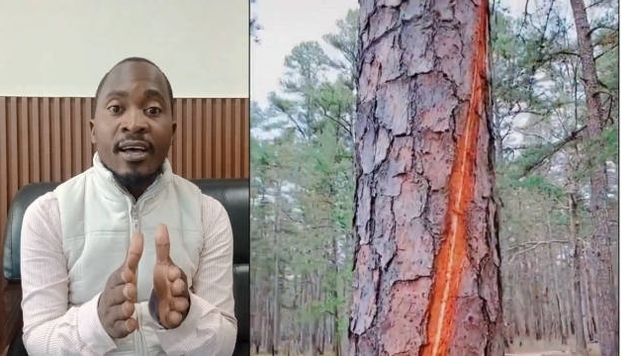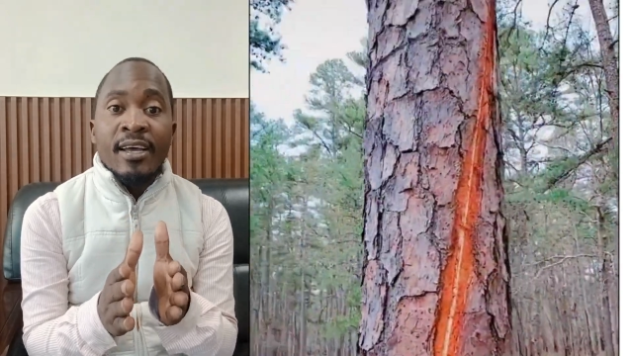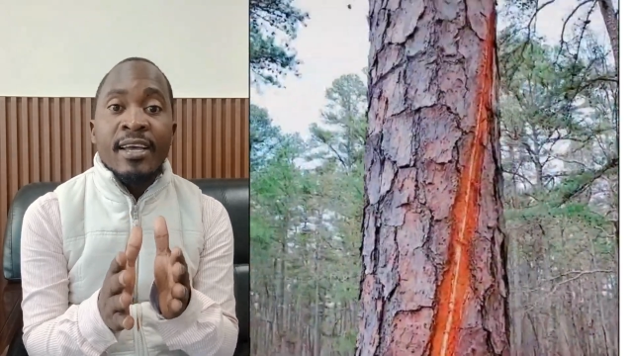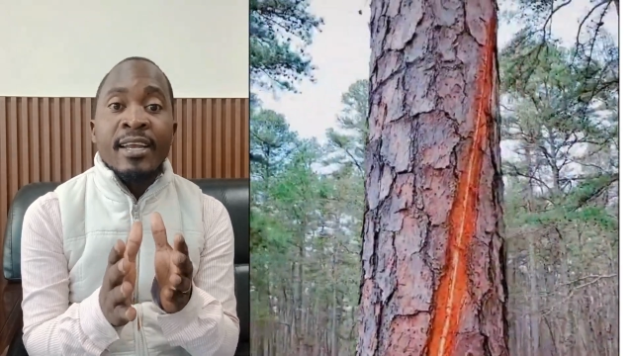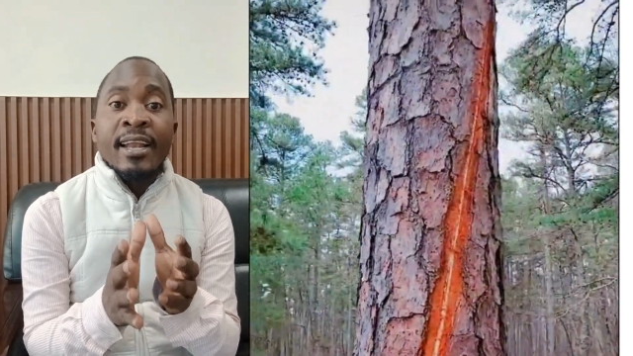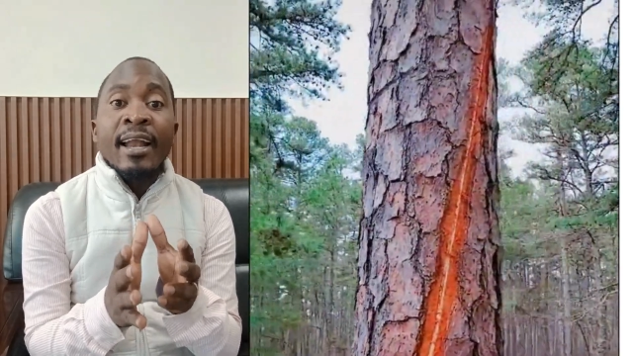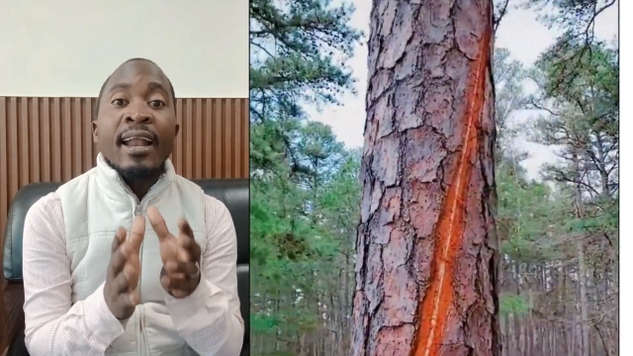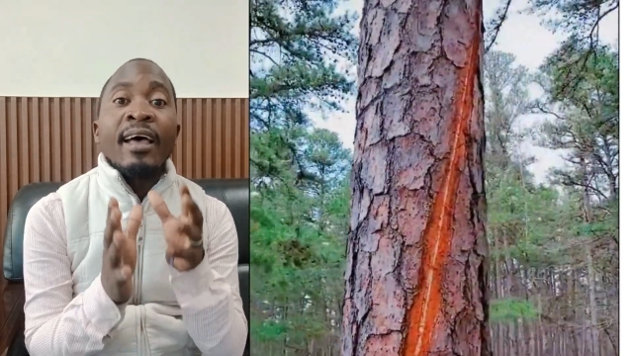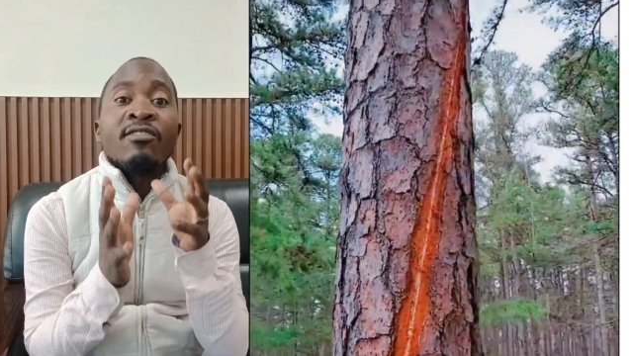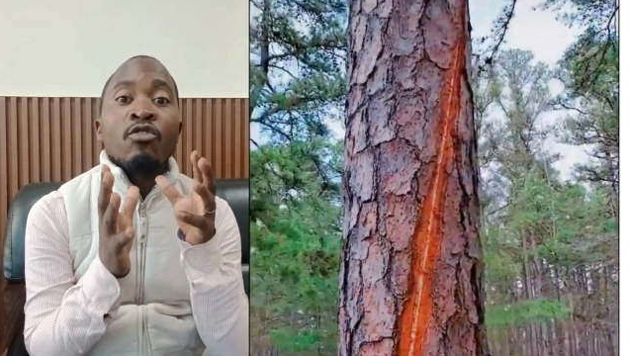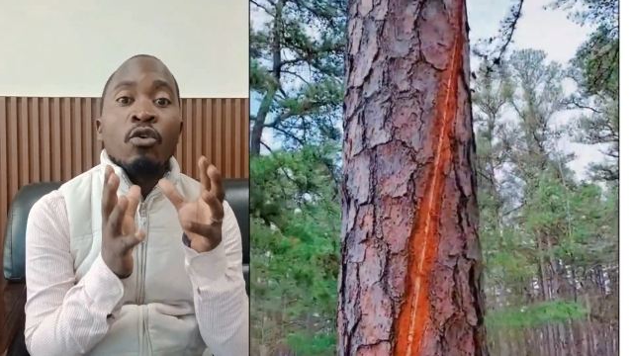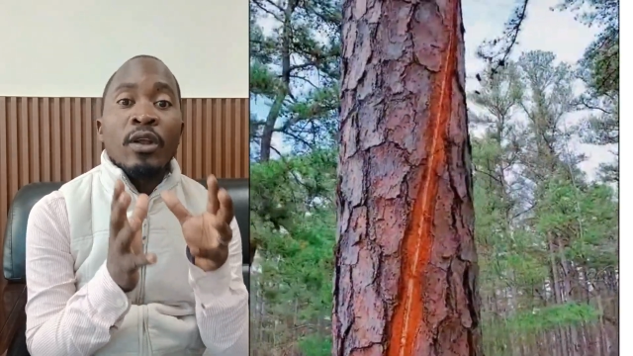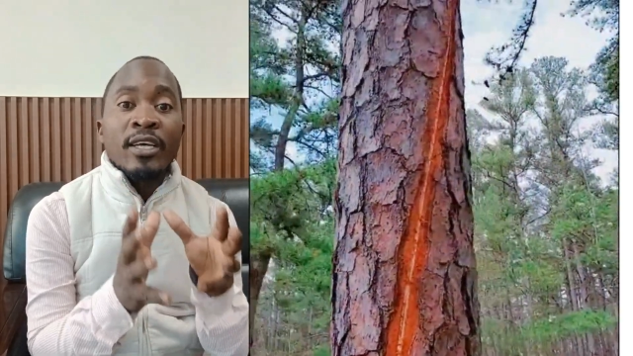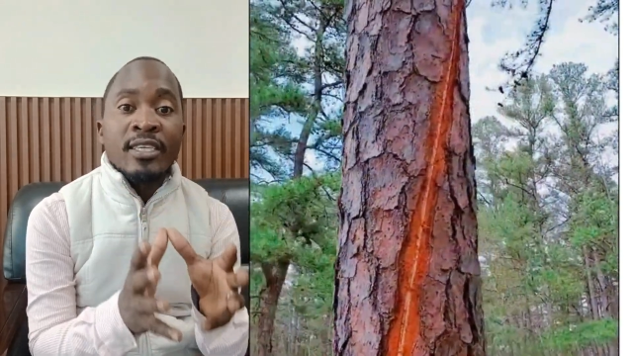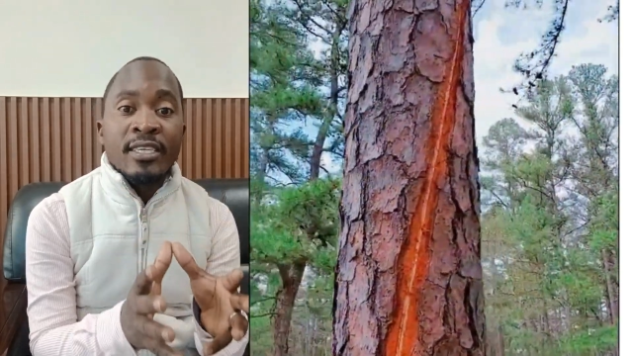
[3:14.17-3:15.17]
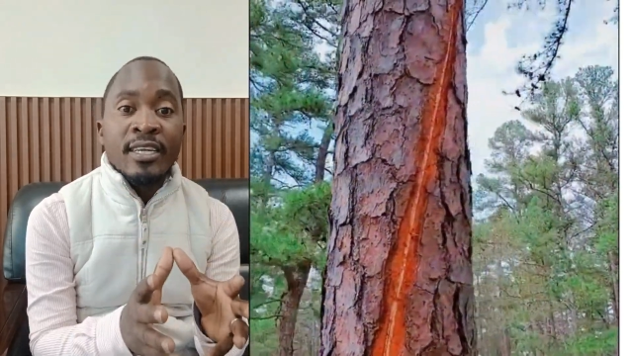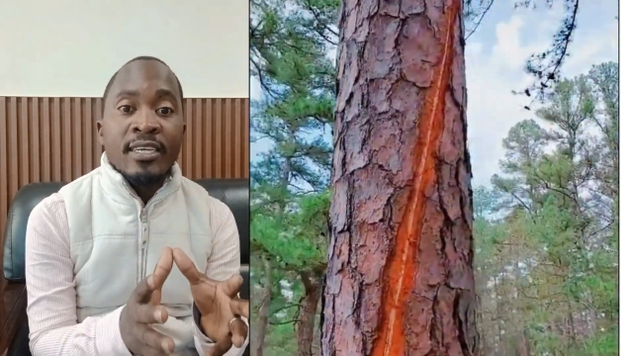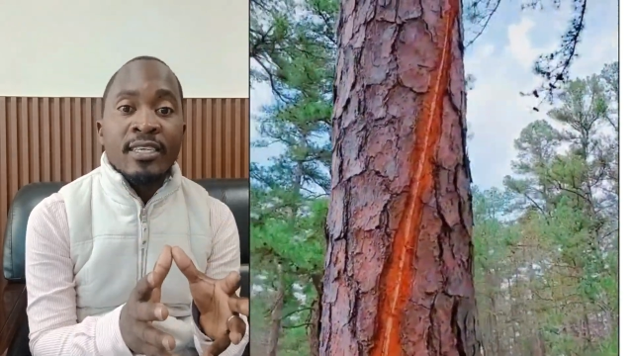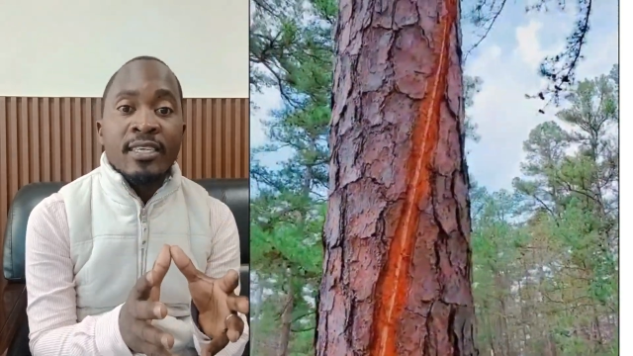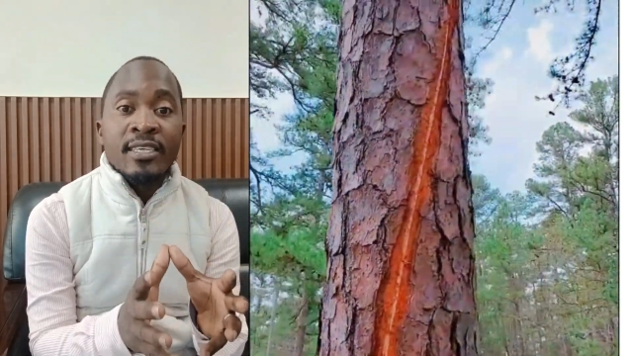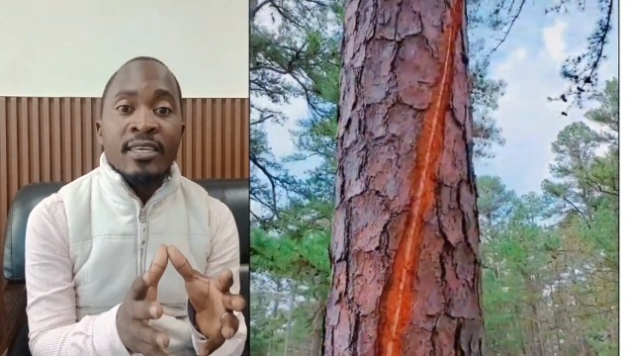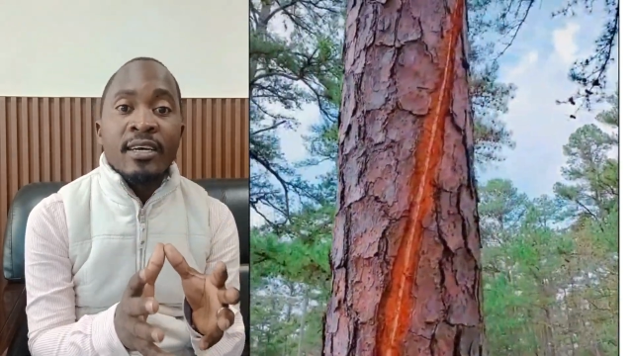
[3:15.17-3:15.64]
in an isolated
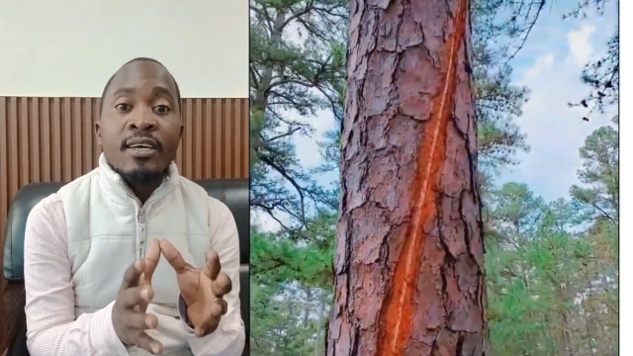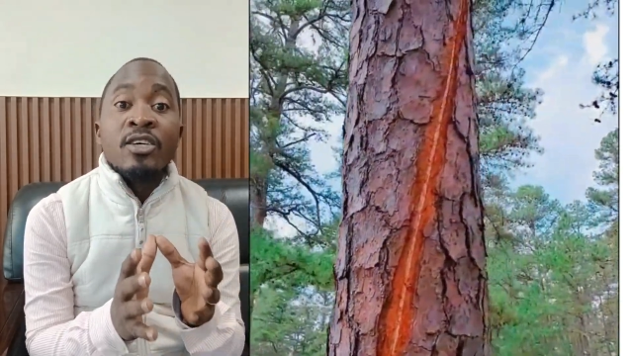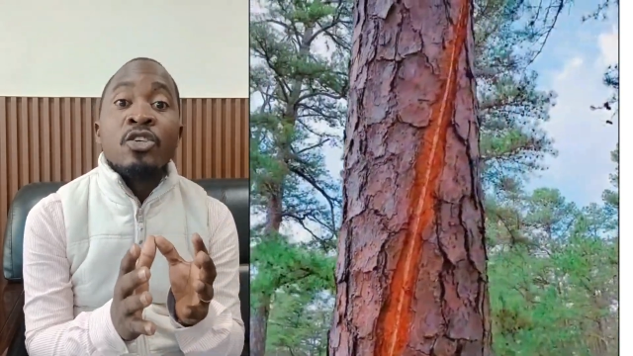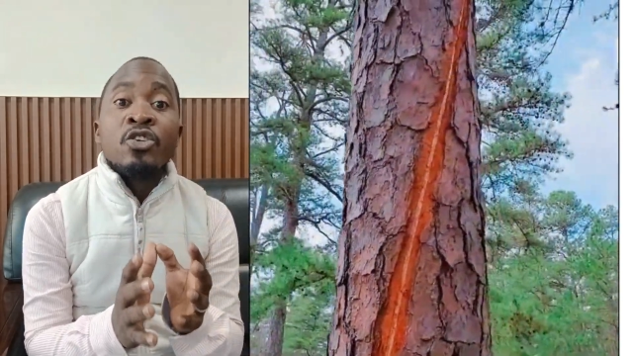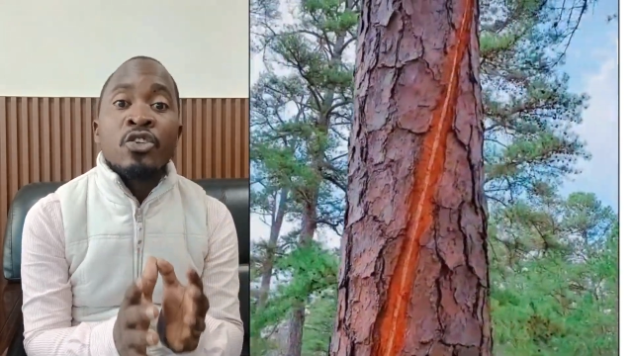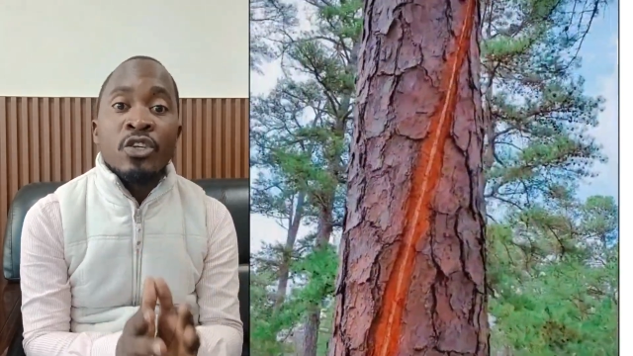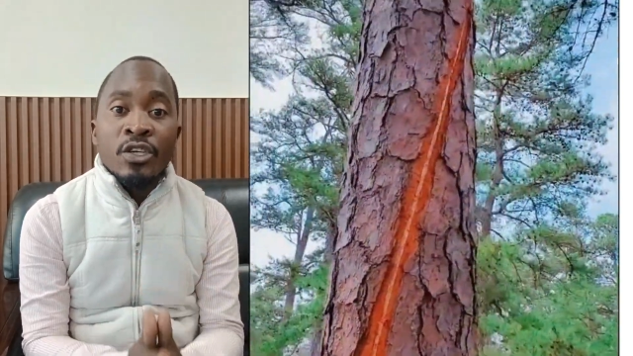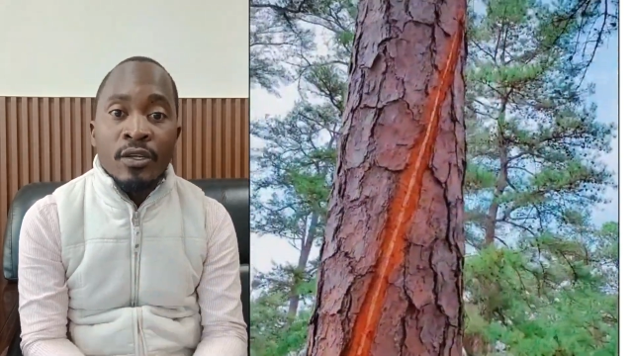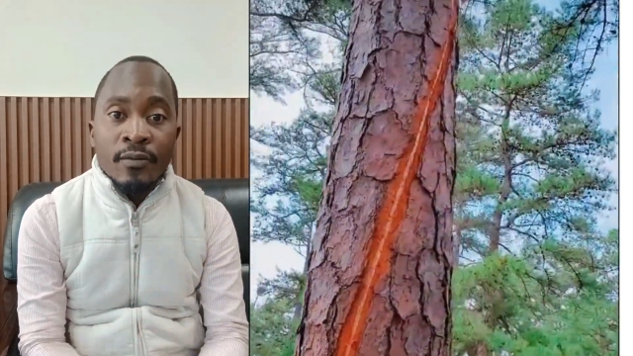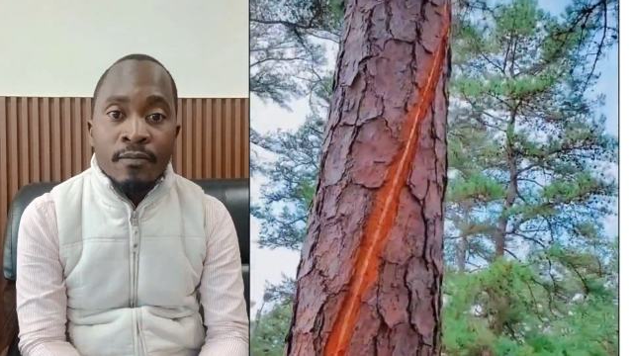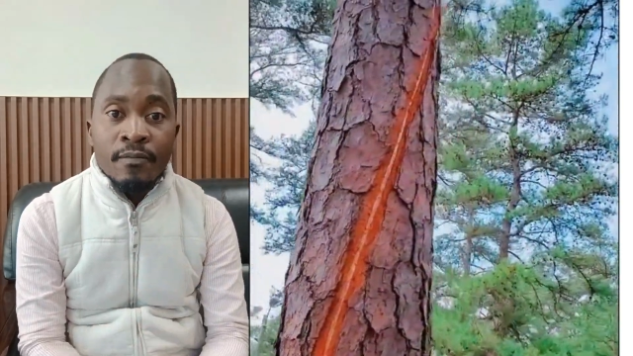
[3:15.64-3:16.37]
tree.